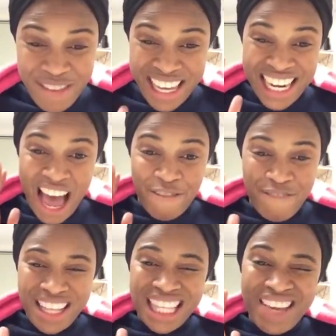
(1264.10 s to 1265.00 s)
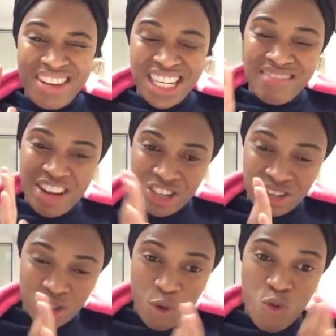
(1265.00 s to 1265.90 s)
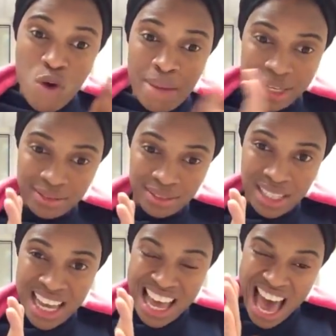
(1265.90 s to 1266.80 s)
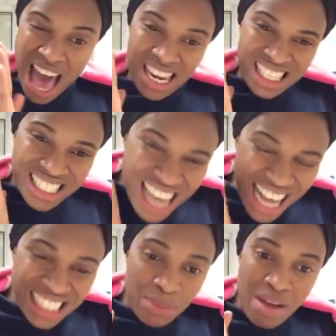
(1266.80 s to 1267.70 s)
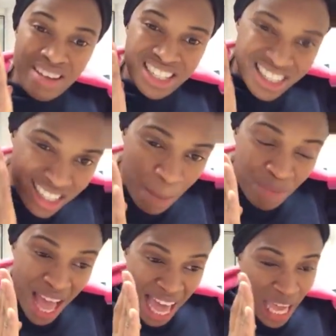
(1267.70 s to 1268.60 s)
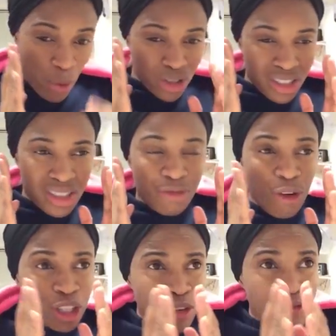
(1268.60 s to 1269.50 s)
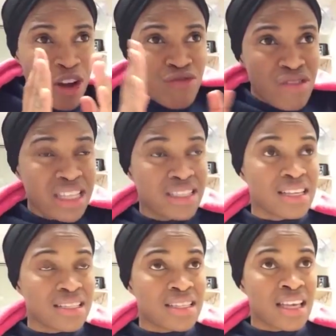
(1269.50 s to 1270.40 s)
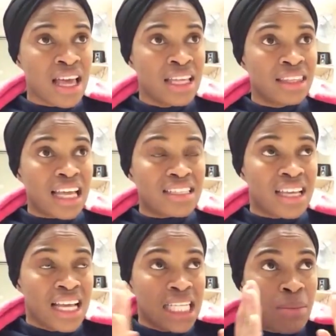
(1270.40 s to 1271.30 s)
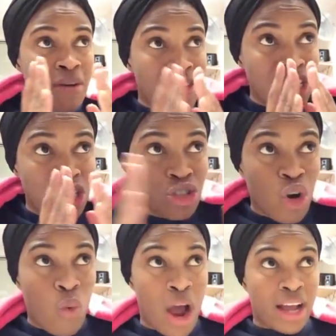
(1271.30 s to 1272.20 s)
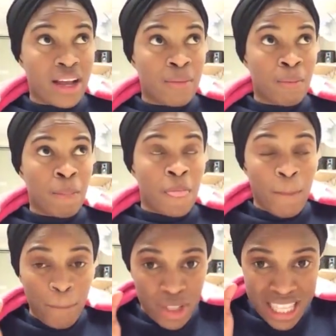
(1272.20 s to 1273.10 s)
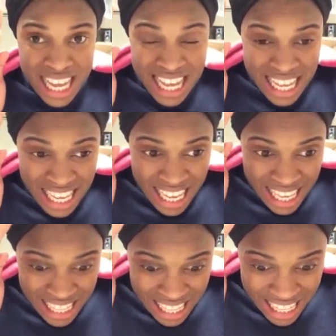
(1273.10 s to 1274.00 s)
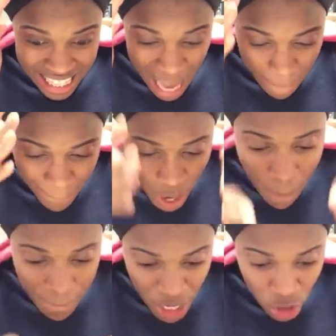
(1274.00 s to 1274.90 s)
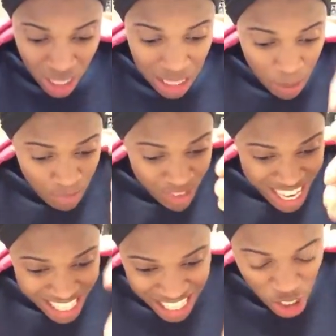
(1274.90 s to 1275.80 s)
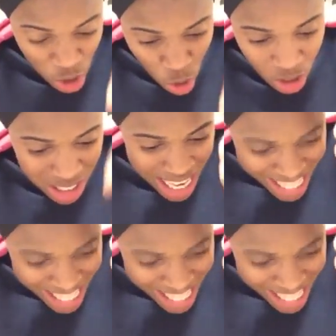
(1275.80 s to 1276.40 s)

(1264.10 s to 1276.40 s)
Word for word: If they can affect three generations of women and attack their marriages, it was for different reasons that their marriages did not work. But that power made sure that they, they did not